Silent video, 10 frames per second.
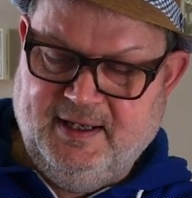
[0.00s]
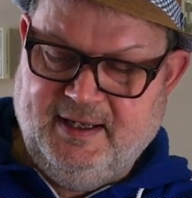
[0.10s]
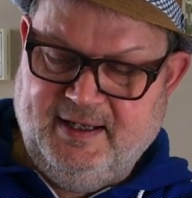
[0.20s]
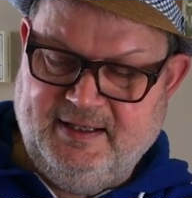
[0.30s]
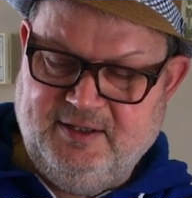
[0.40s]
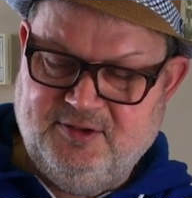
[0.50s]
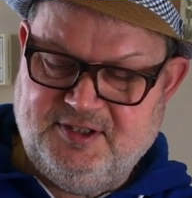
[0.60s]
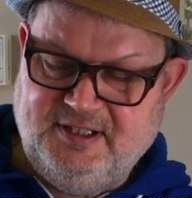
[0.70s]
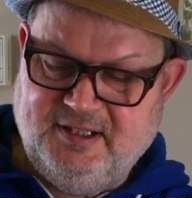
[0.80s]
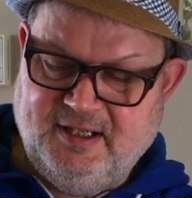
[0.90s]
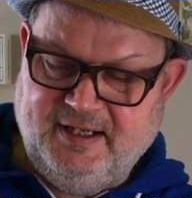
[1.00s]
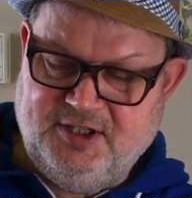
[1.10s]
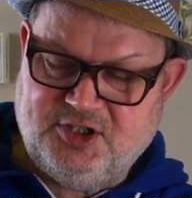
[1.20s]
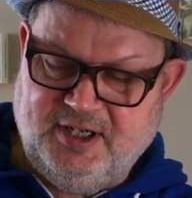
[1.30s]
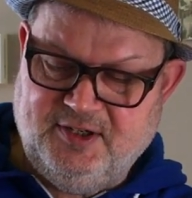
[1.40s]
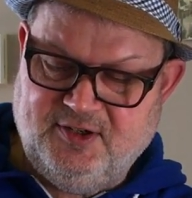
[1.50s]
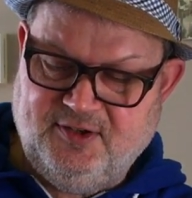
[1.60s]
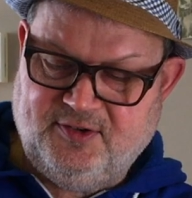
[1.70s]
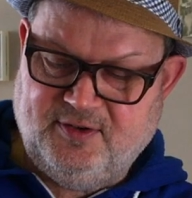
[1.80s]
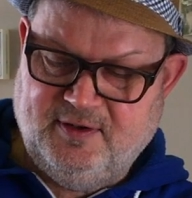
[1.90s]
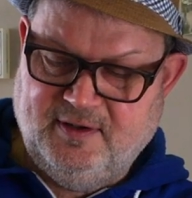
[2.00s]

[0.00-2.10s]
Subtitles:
And then you see the light changes,